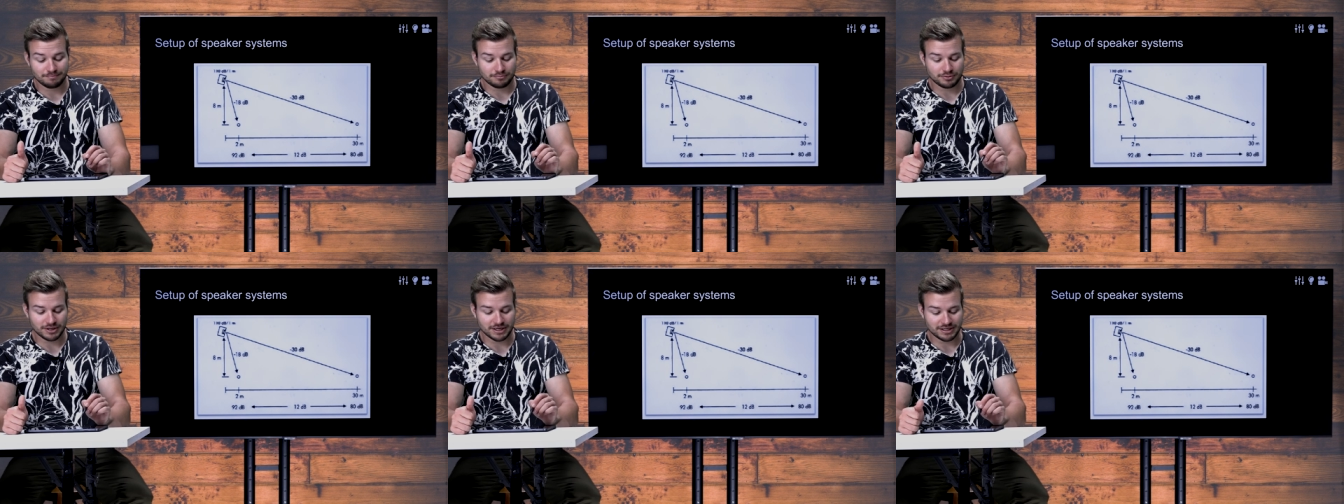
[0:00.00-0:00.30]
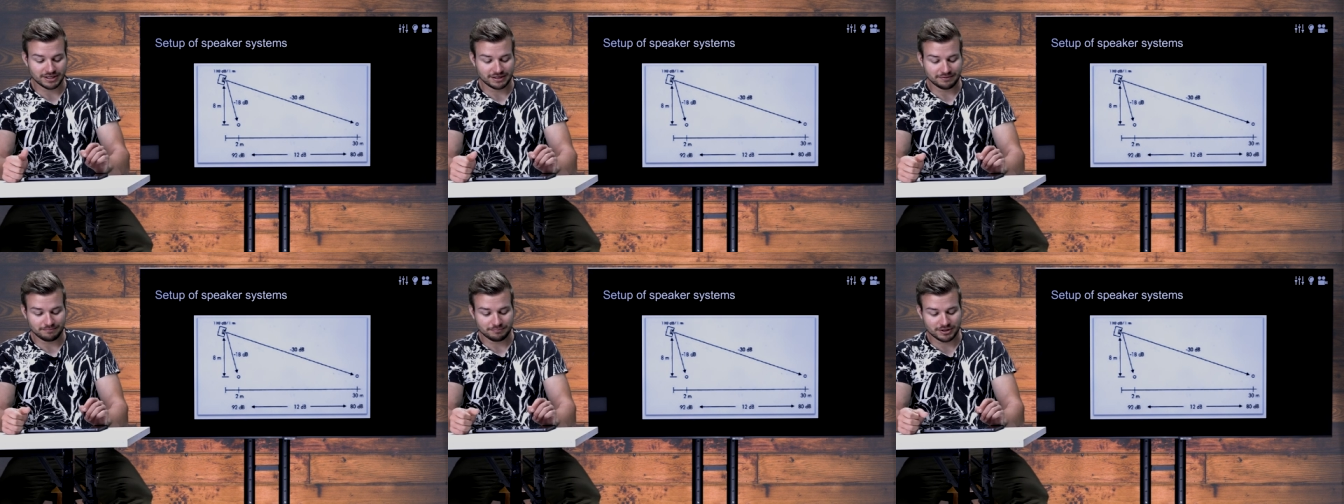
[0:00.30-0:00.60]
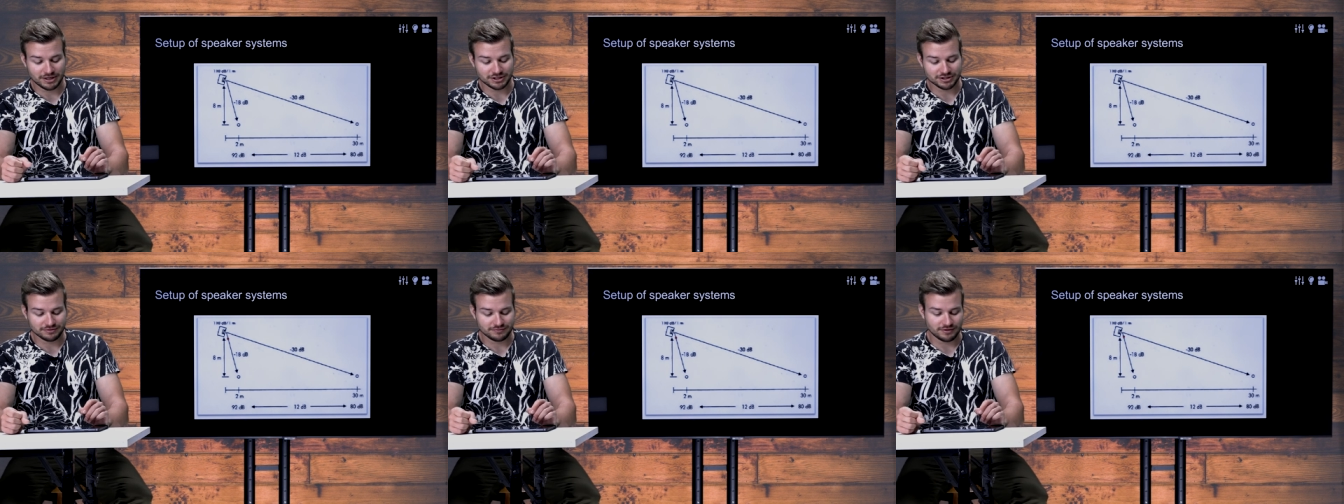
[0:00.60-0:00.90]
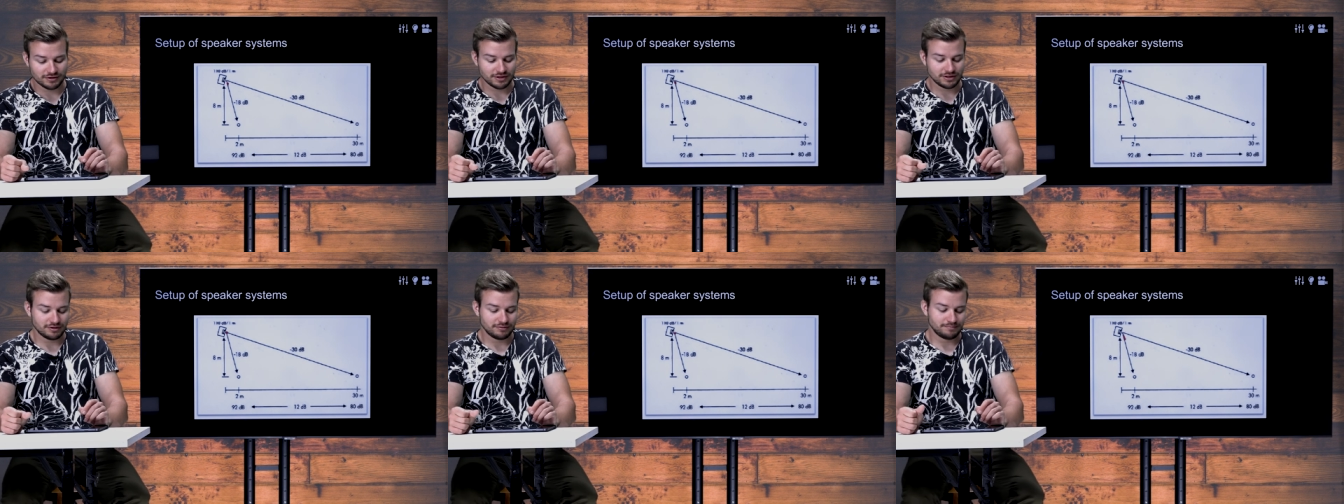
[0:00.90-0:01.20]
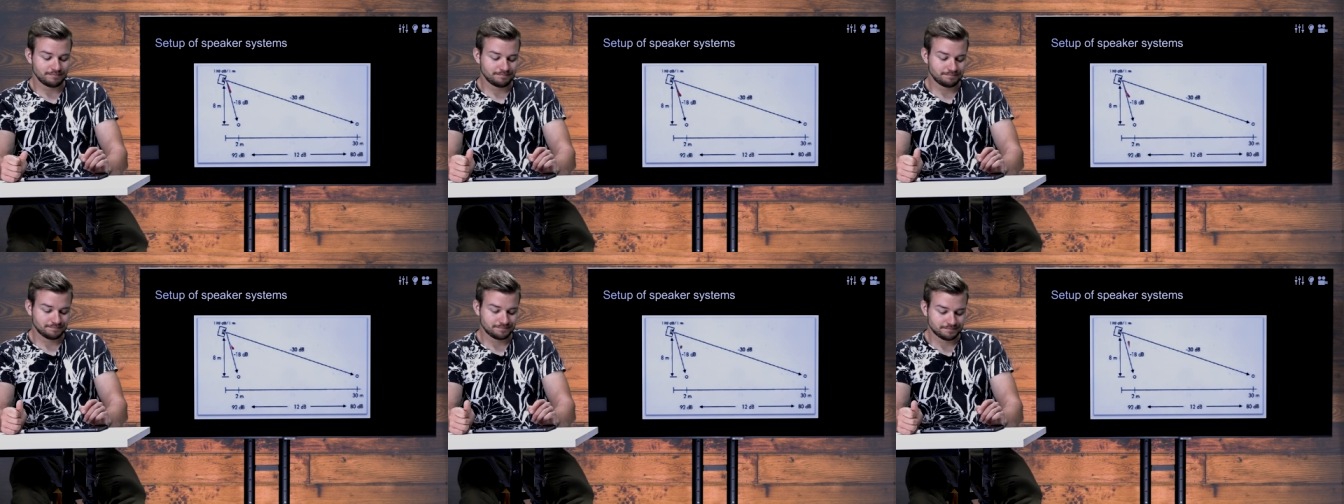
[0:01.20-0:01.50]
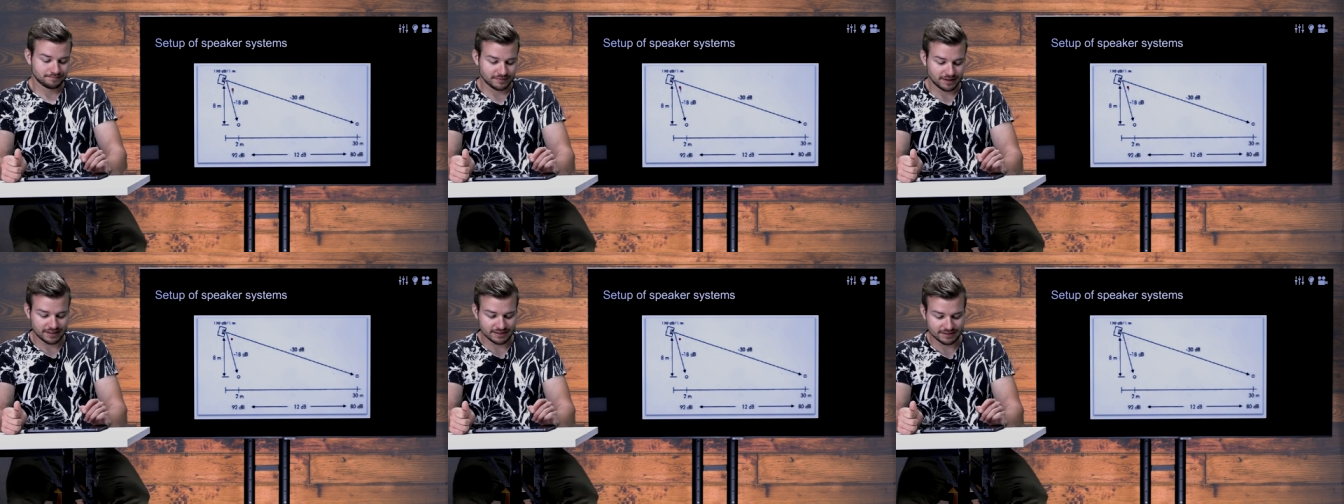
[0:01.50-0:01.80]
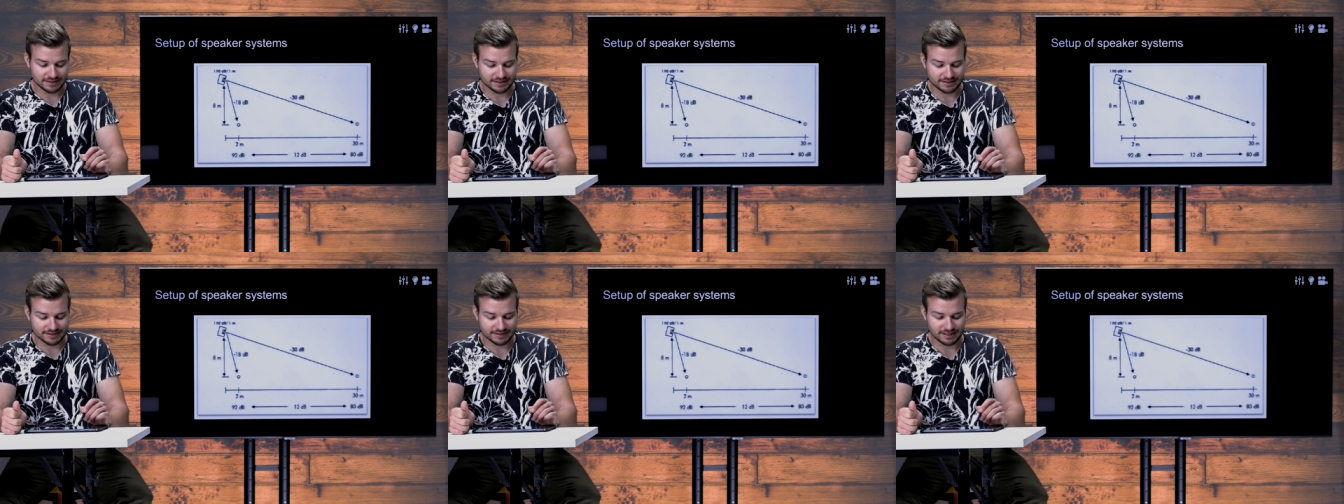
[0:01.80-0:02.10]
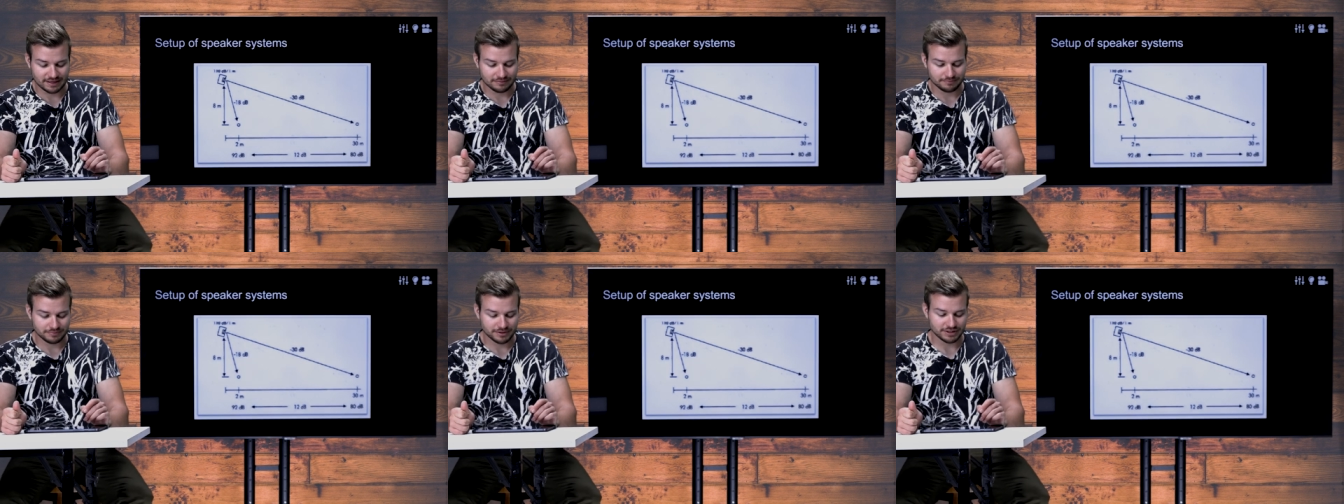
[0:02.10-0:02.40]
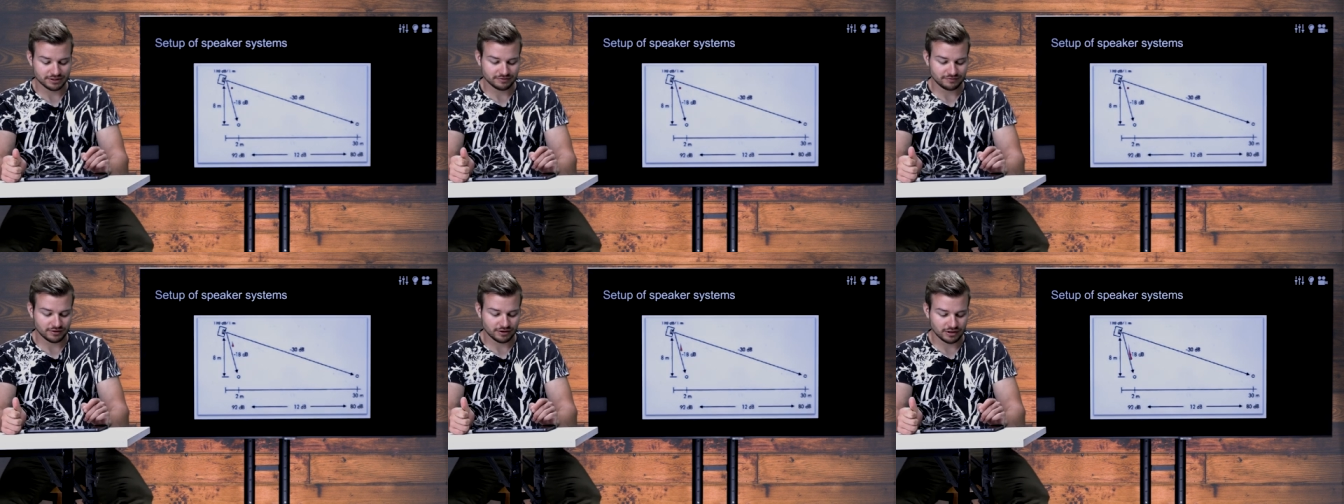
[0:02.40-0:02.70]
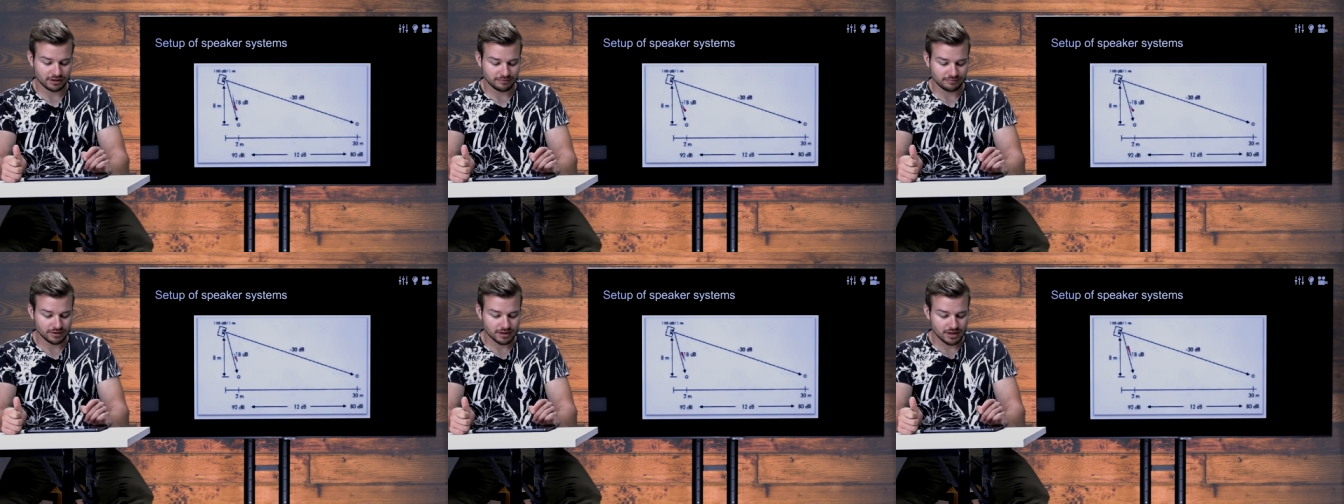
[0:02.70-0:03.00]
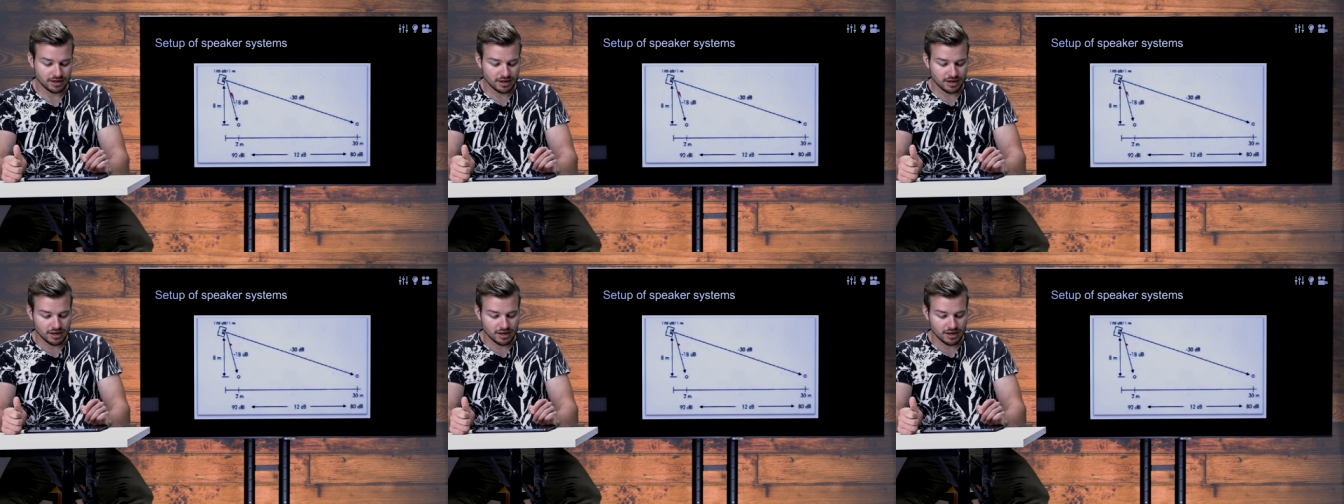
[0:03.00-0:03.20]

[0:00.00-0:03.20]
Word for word: pre in pressure volume, in, in sound pressure volume.